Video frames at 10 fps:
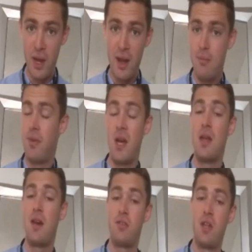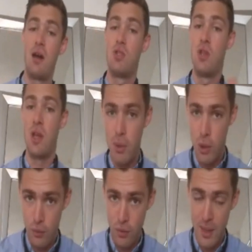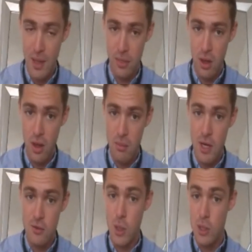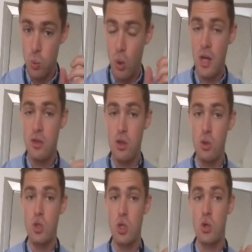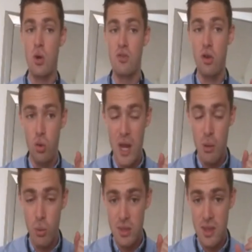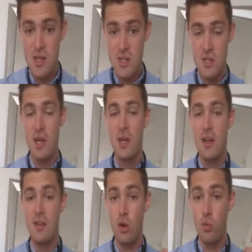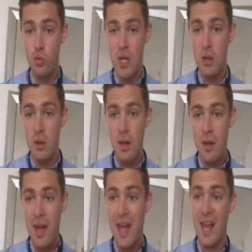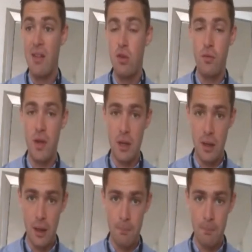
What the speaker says: In fact, yesterday I was at the computer for about 30 minutes, because what I do to try to create with this is a real hands-off income.